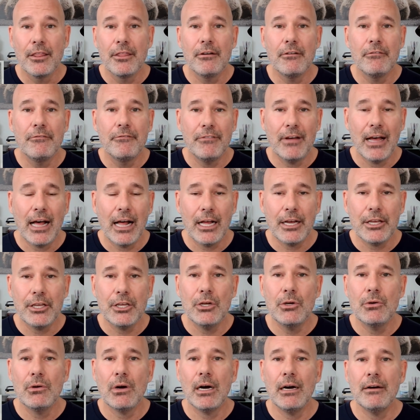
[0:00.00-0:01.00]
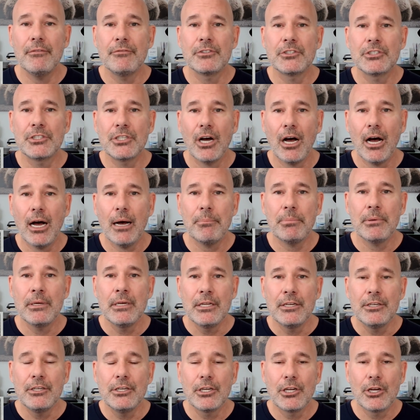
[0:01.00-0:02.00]
the value of top
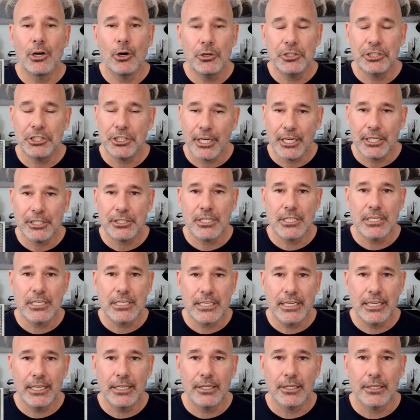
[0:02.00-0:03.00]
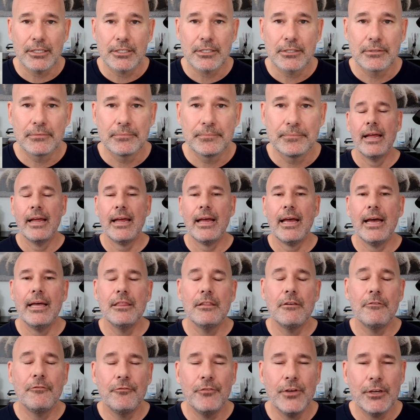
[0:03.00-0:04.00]
negotiation skills.
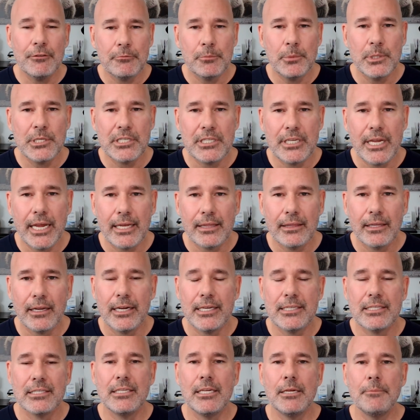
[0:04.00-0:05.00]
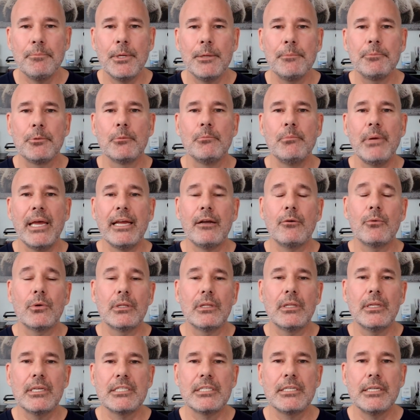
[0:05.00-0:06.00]
And the 5th mistake that I see people make when
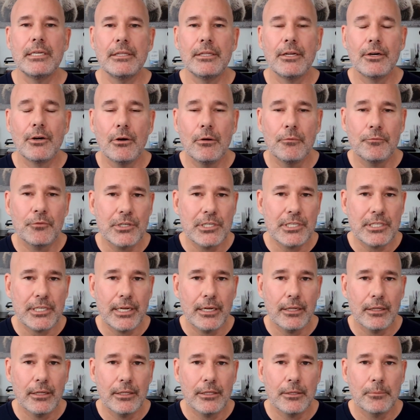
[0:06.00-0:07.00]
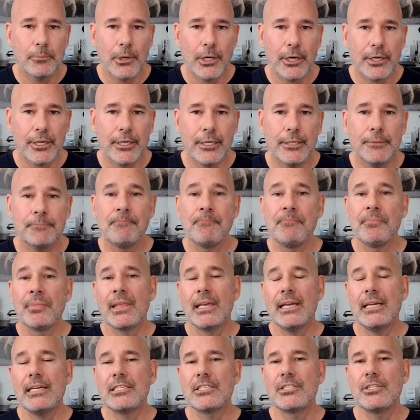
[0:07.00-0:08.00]
listing their home for sale on the market
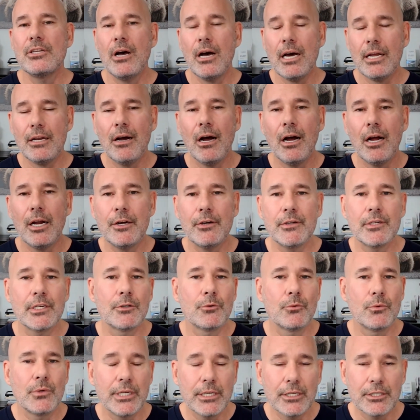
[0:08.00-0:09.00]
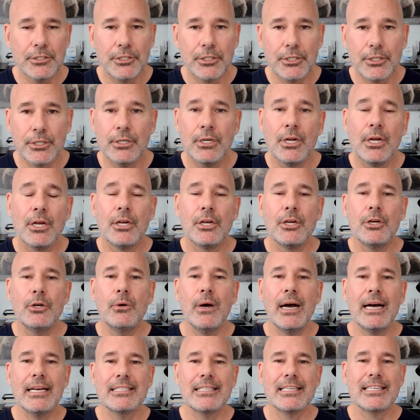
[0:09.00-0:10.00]
is not hiring a realtor who
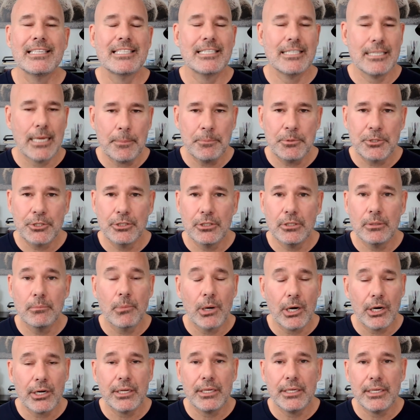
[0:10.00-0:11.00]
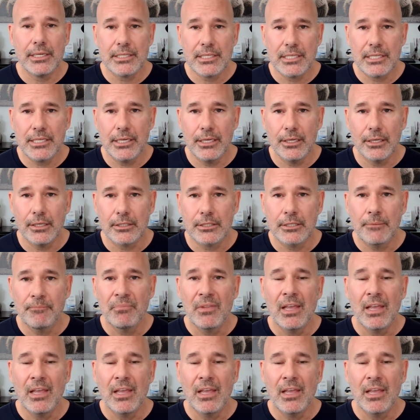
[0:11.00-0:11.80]
has exceptional marketing skills.